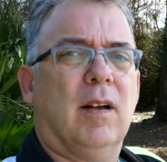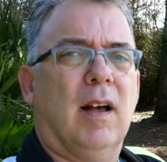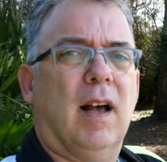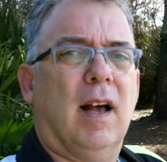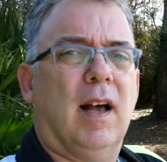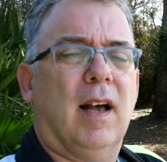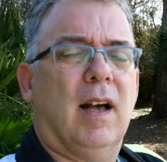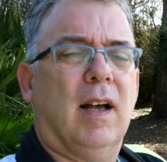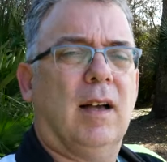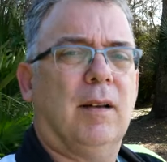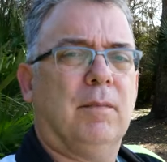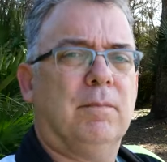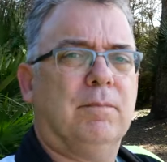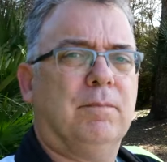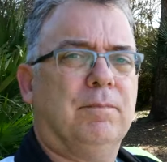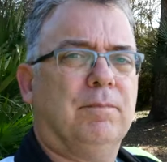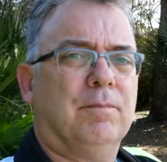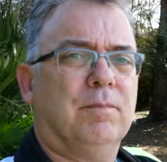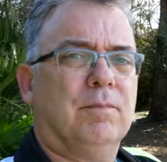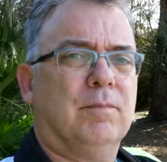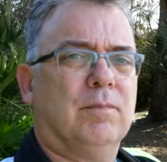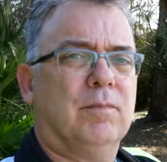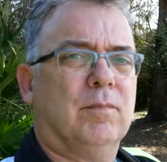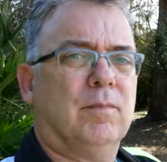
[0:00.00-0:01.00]
uh,
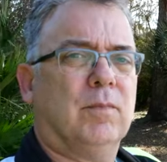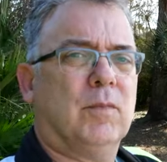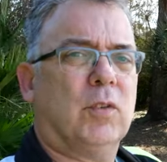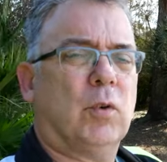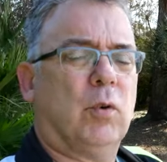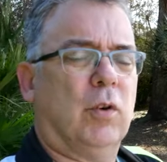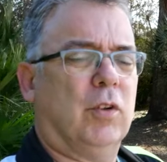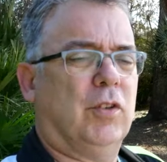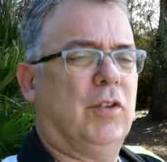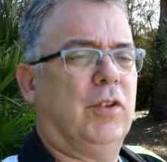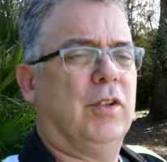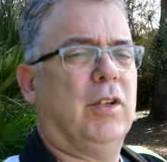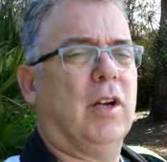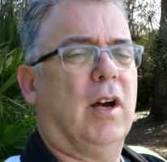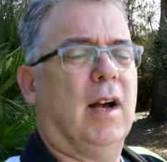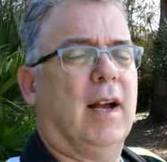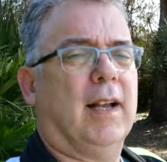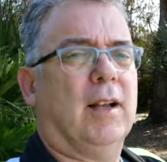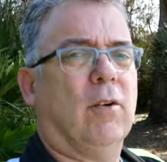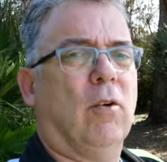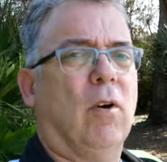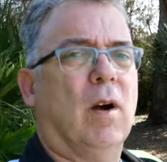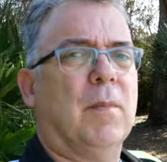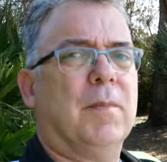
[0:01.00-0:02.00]
of course you go I
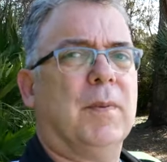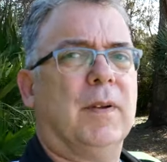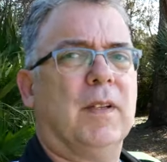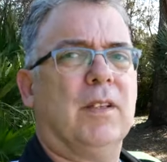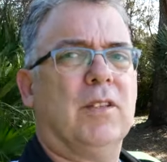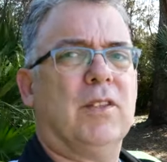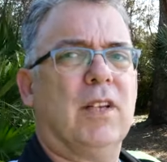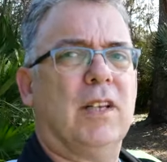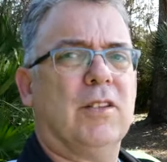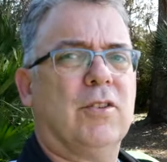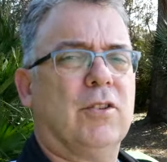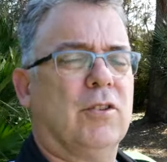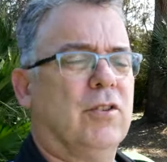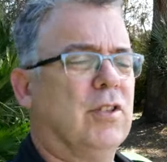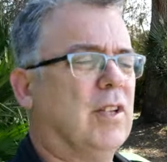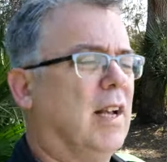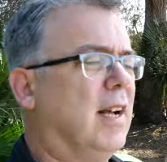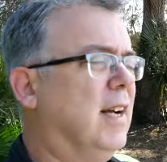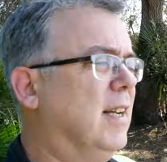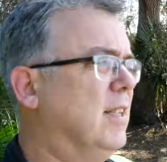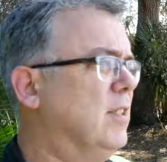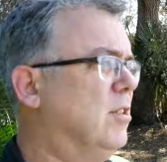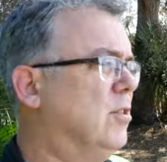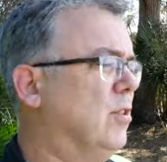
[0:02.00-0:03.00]
go up in a sensor
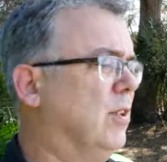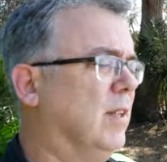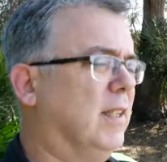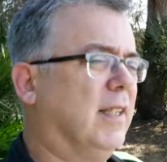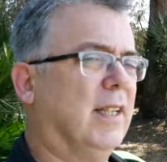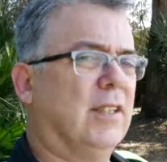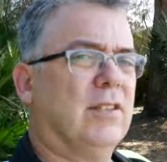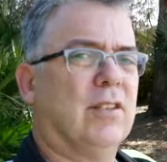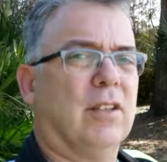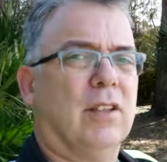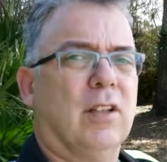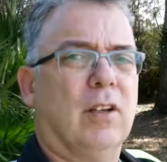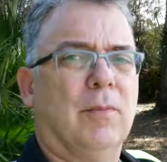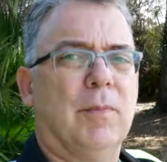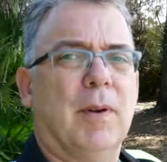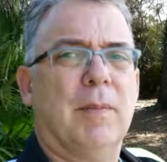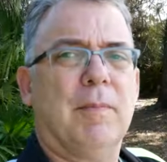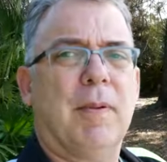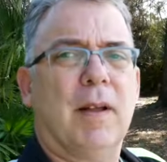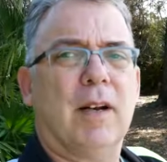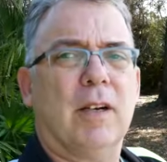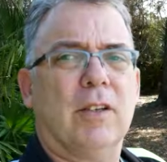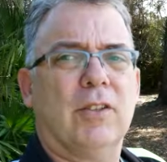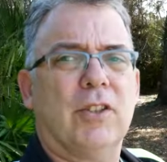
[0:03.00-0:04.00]
size, so it gets a little bit
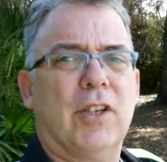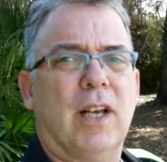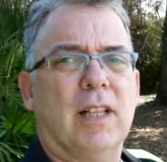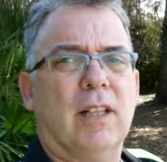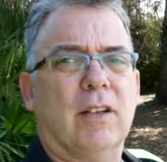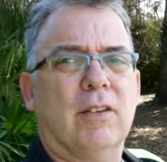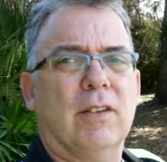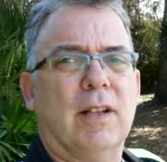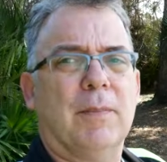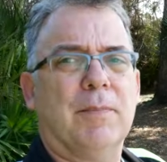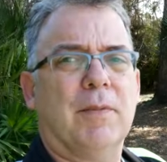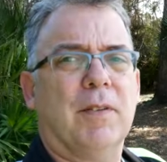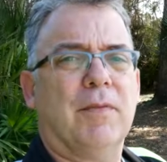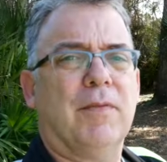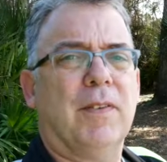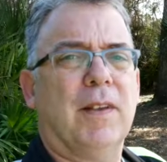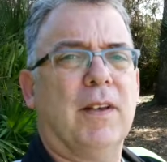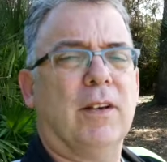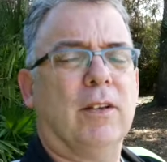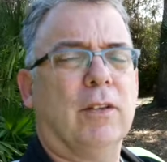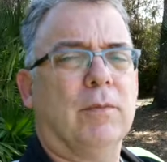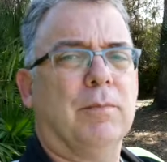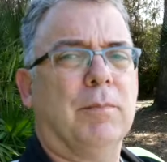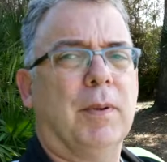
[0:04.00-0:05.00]
better shallow depth of
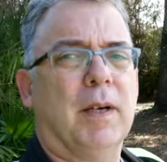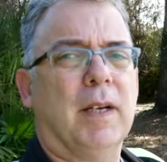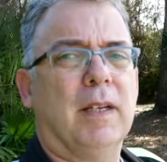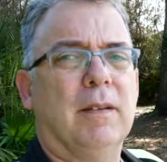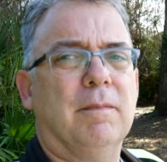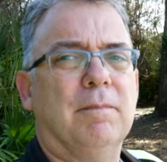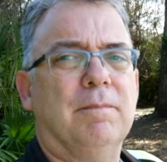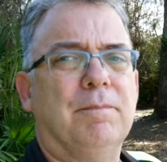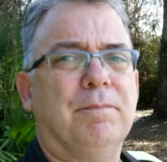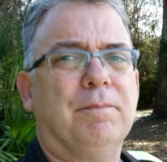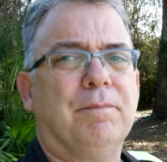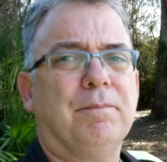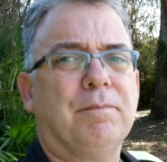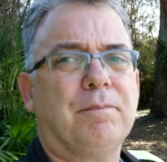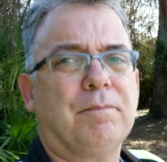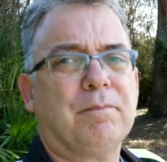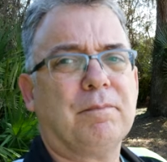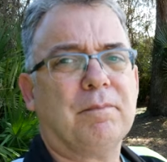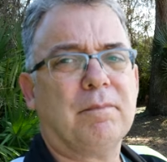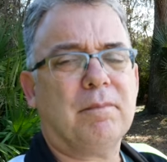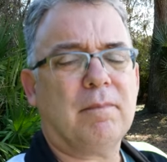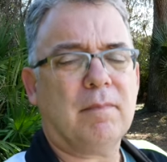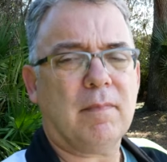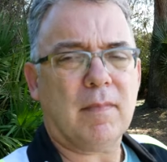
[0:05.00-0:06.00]
field, but
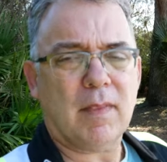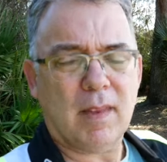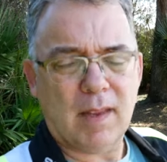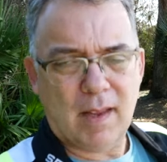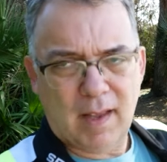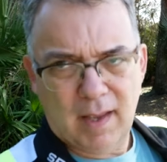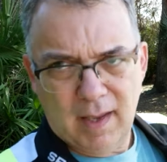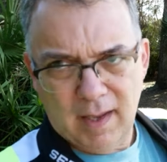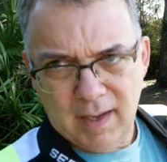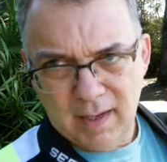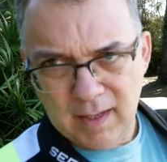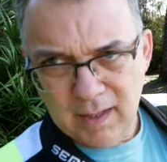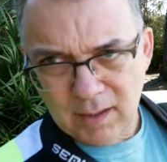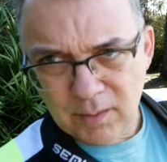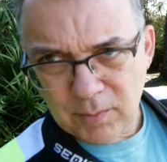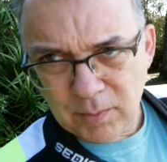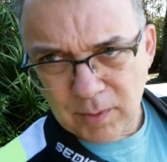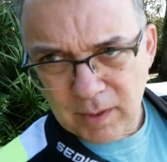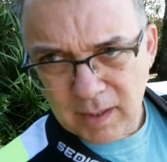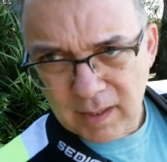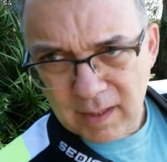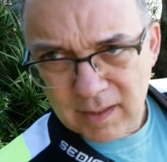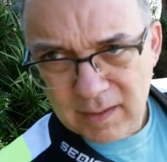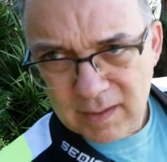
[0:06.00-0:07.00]
it is
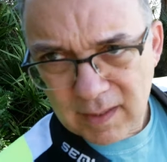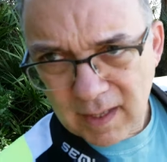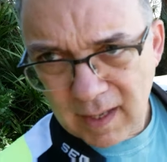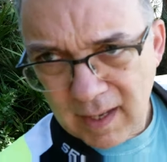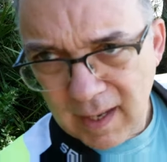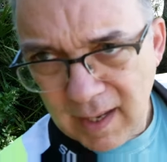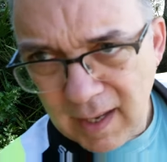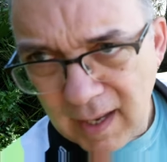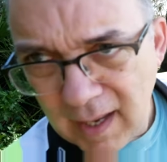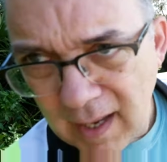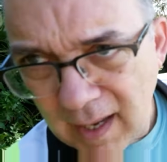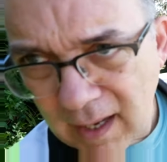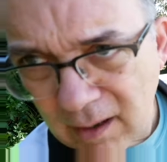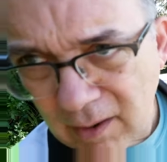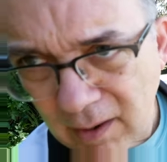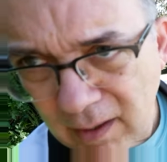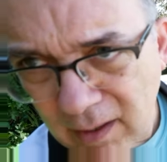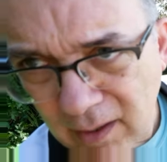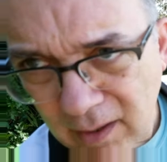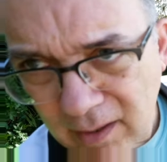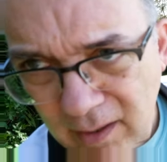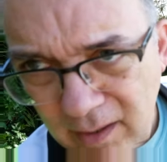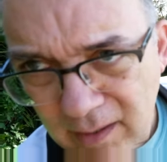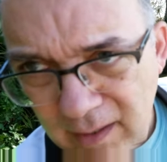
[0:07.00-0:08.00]
what it is. How do I
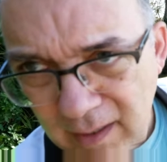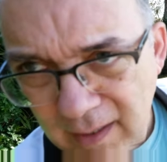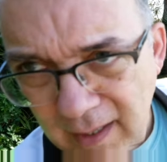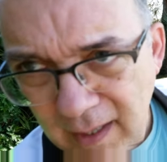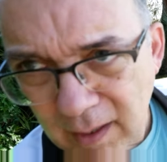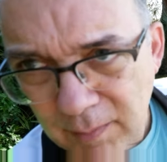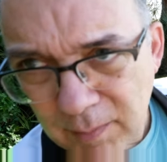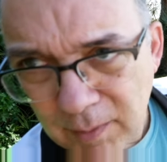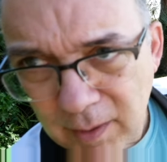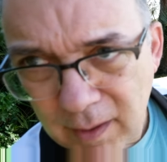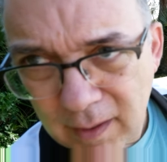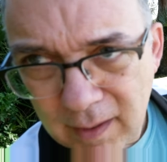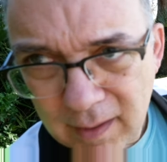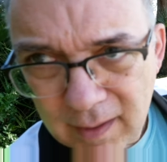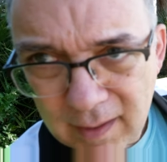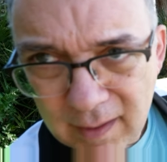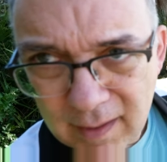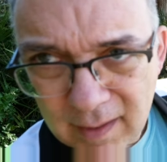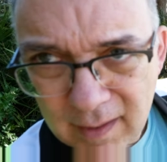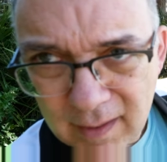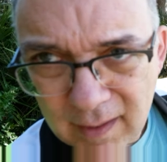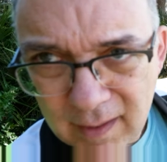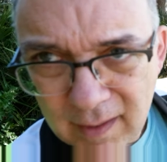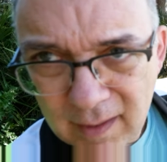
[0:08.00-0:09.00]
look on the camera?
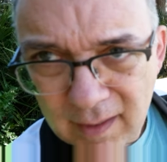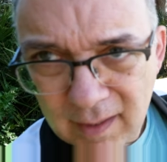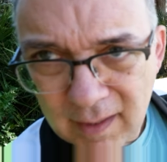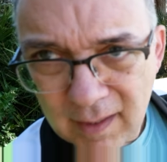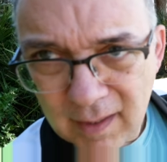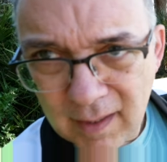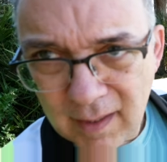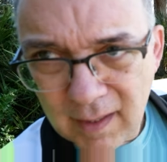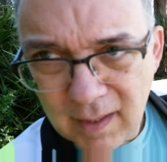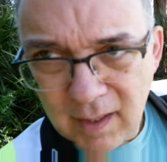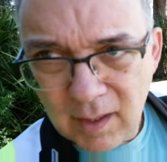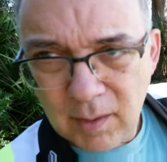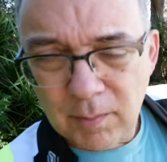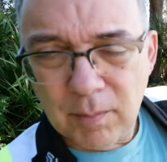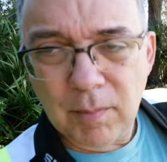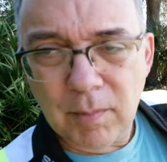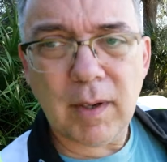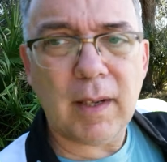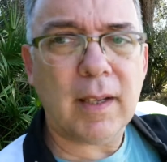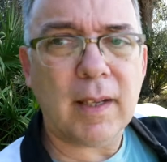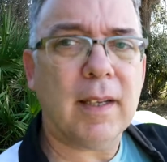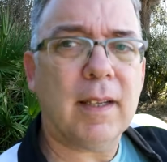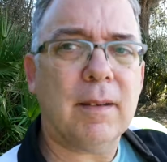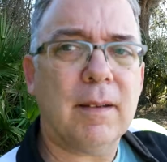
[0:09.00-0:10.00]

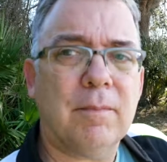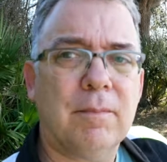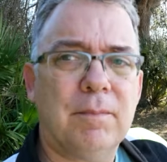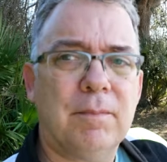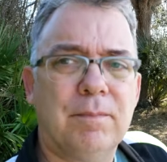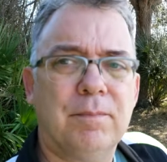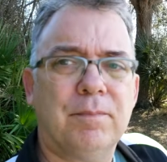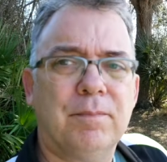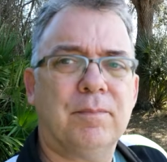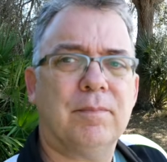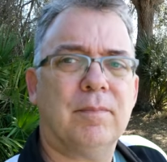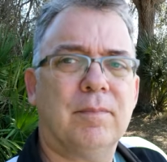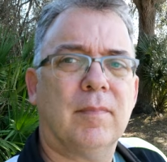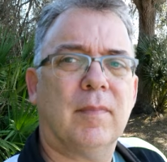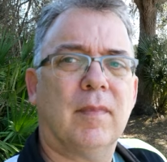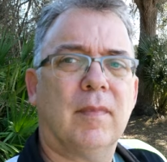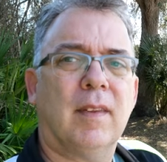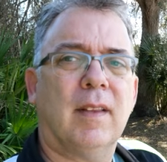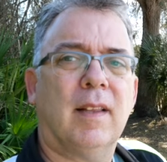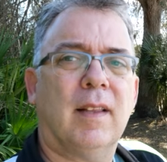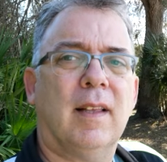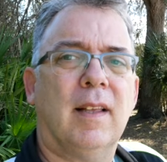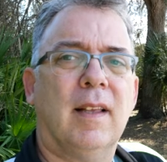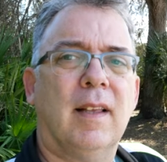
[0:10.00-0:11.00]
Pretty good.
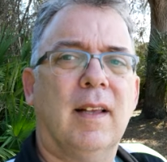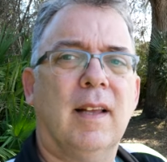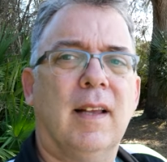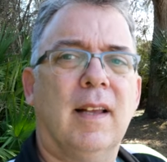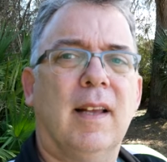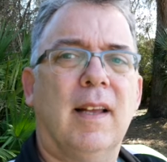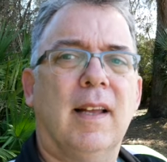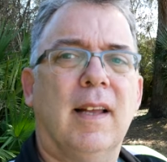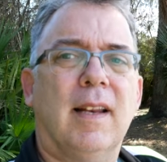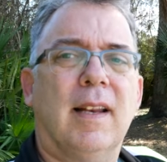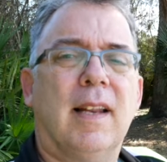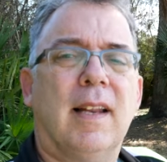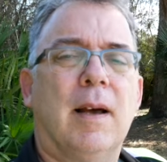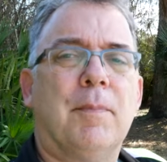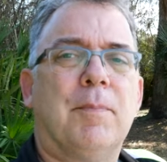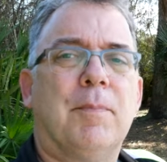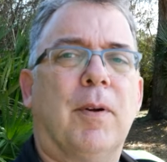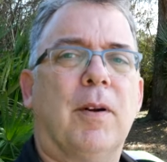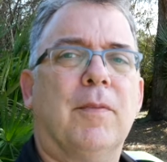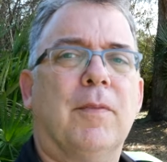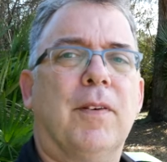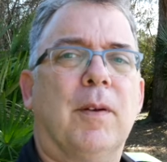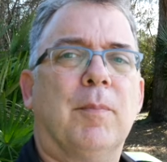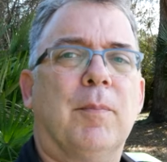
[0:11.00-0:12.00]
Not
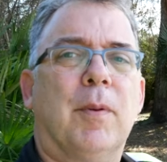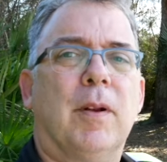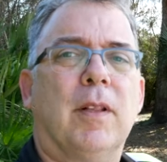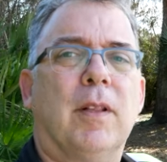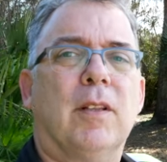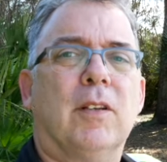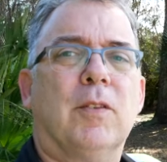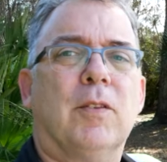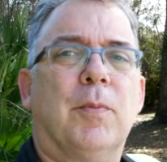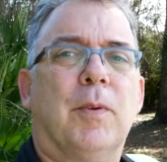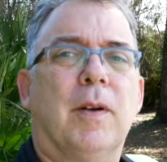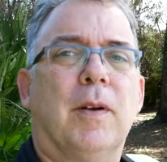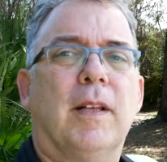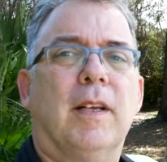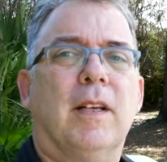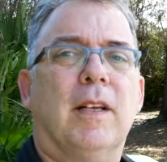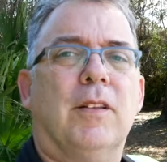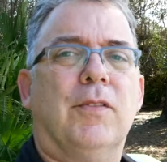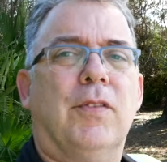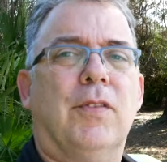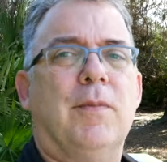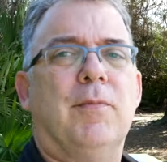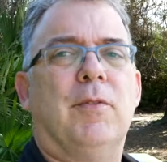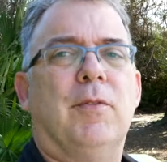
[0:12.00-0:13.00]
perfect, but it looks pretty good.
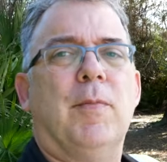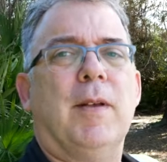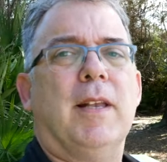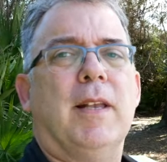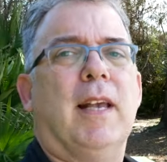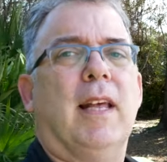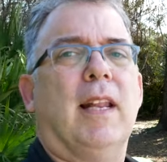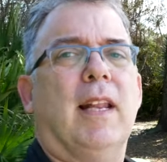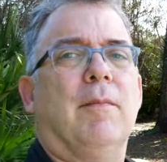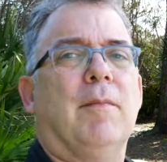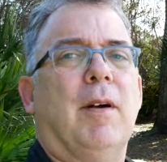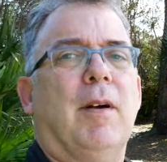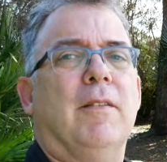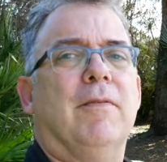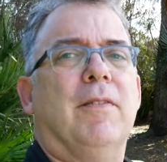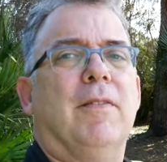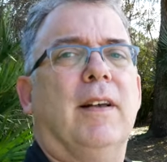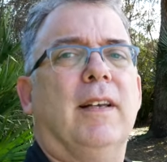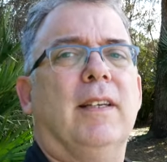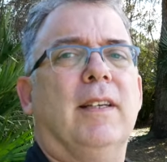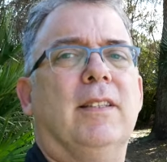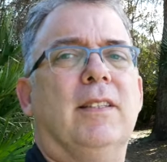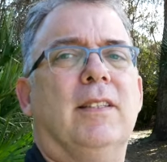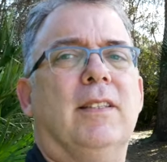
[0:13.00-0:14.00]
It seems to be getting my
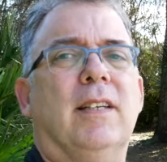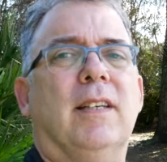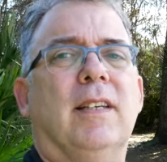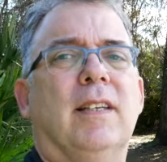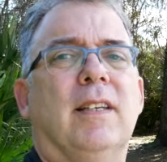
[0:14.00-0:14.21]
face.